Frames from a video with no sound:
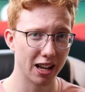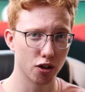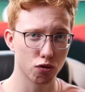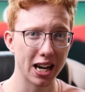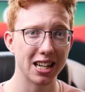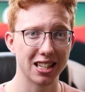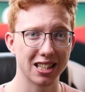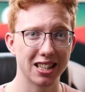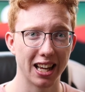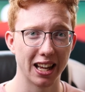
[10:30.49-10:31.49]

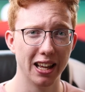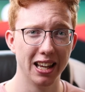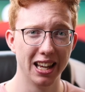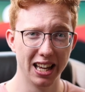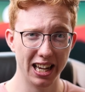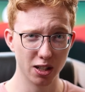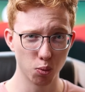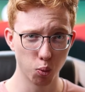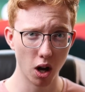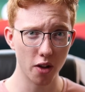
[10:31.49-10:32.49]
greatest thing is
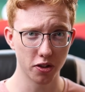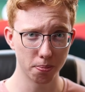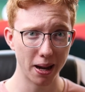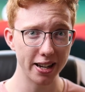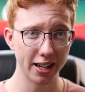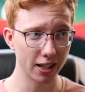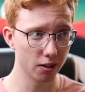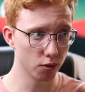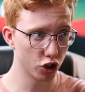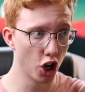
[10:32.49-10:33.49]
worth
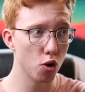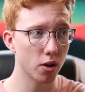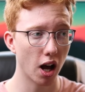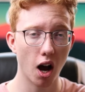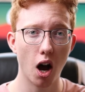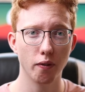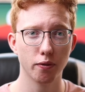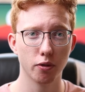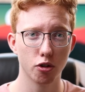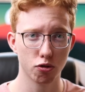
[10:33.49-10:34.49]
spending $2.5
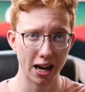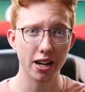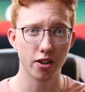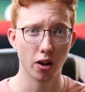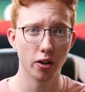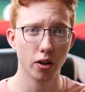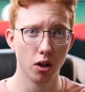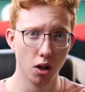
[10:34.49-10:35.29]
grand on,